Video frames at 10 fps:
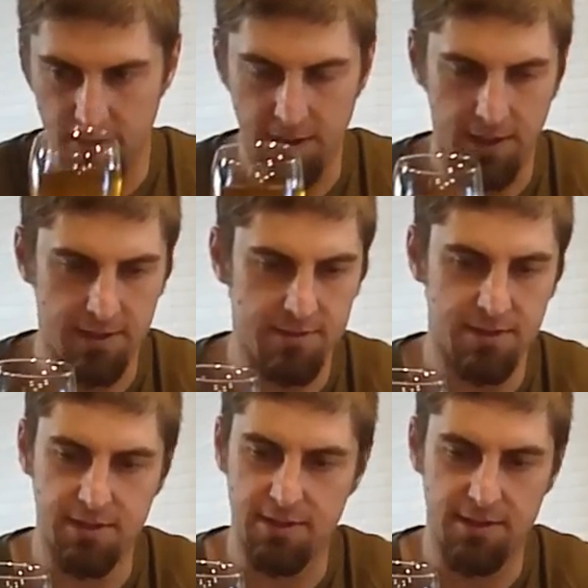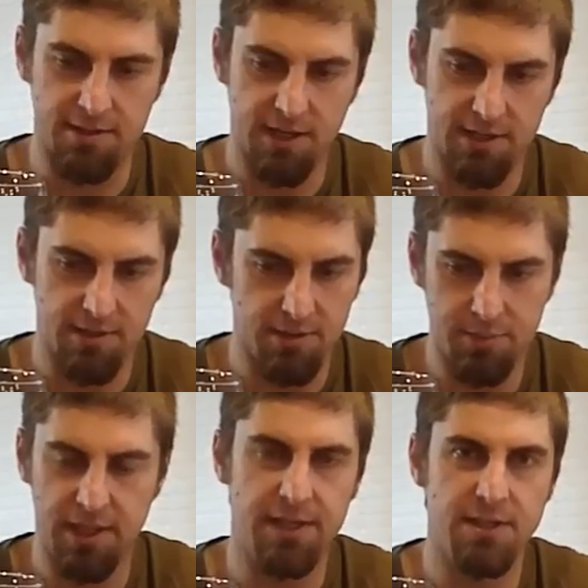Uh, it's got a little
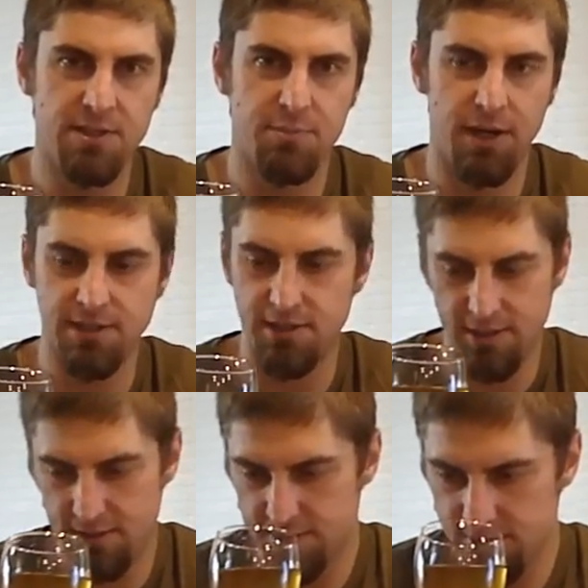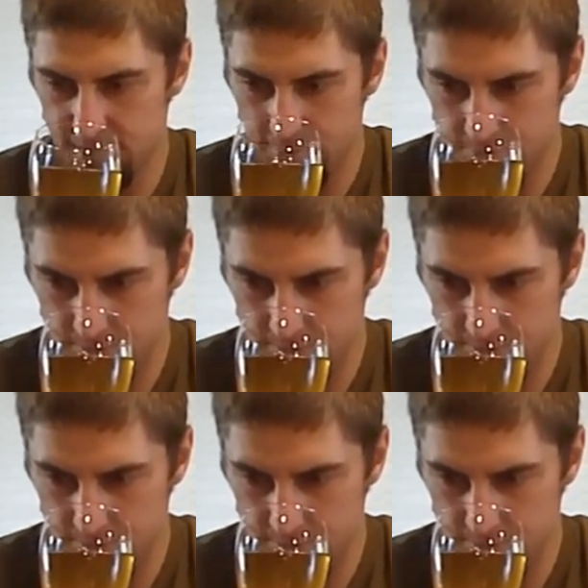bit of yeast spiciness.